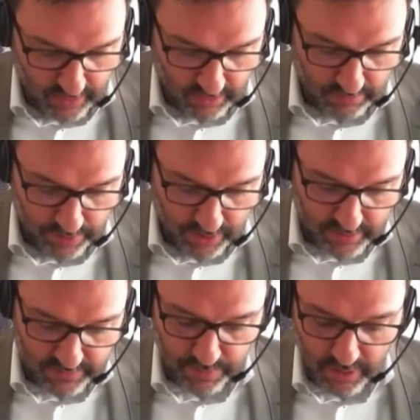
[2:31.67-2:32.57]

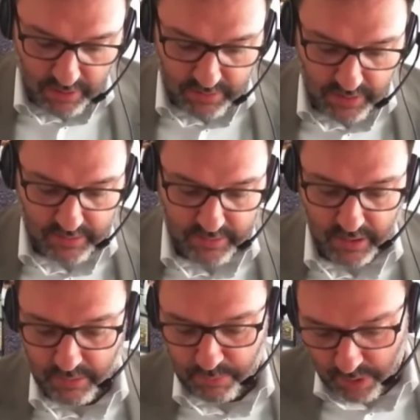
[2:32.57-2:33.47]
comparative politics,
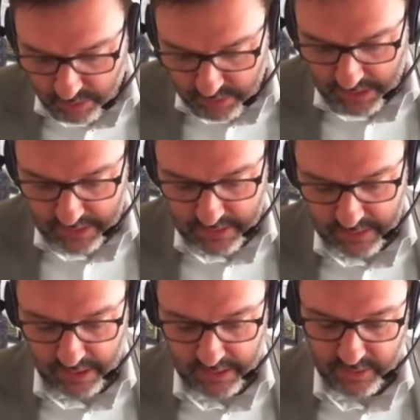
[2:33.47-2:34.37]

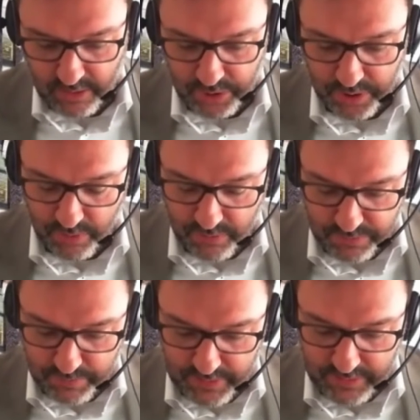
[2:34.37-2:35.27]
protest and social
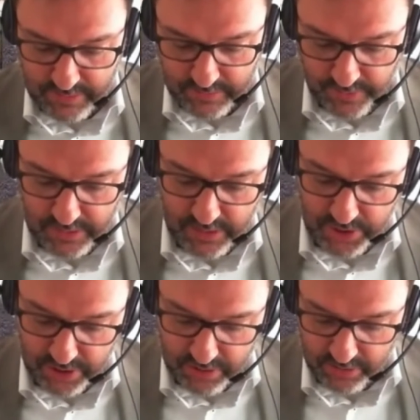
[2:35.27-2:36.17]
movements,
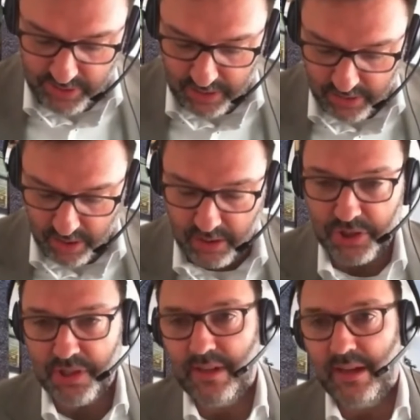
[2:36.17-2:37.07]
digital
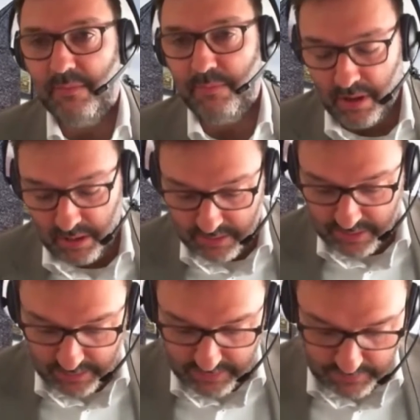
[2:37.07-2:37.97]
technologies and
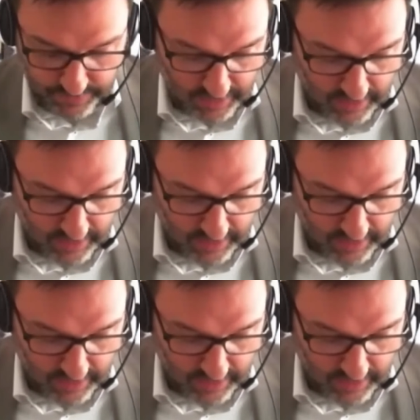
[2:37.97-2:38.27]
politics,